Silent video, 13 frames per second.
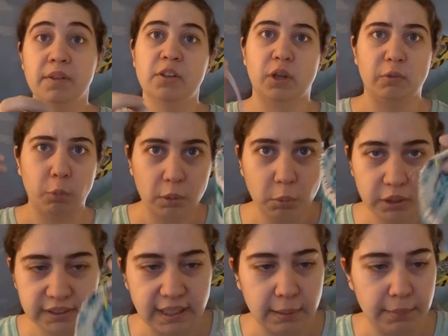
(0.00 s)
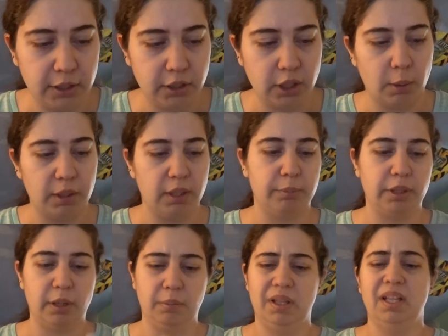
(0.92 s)
So I have one more centimeter to go on the
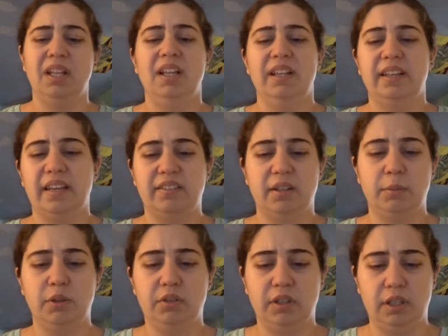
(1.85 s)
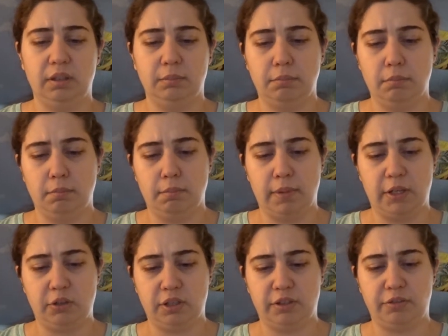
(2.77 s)
brim. Yes, I'm using
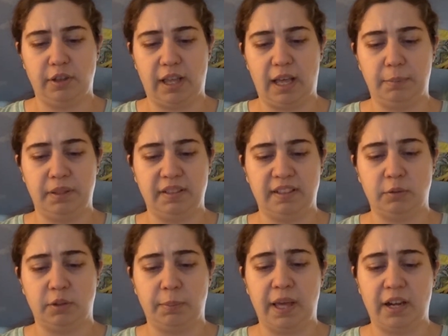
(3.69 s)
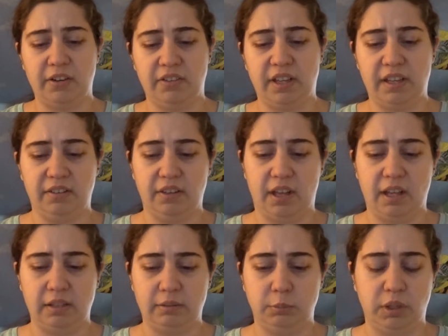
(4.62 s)
metric for that because that's what the pattern says,
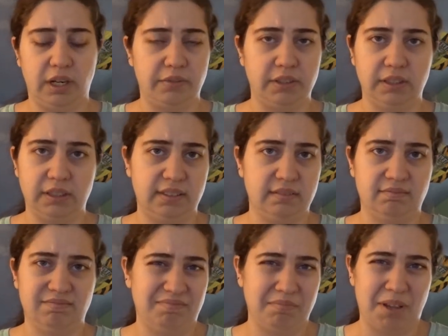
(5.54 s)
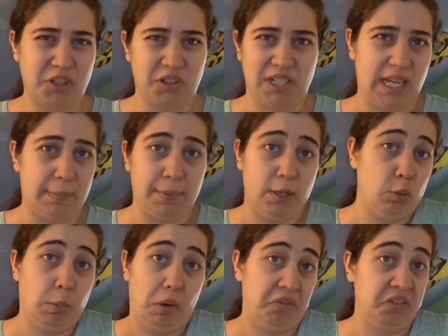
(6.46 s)
and whatever the measuring tape can
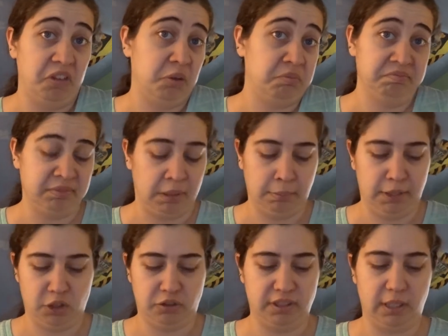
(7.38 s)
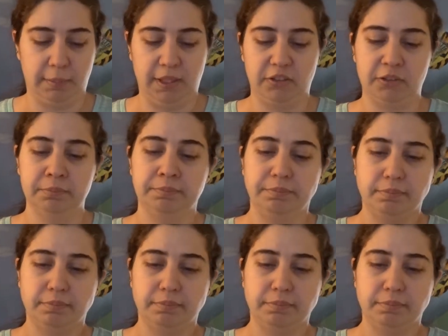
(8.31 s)
do both, so I'll measure in centimeters.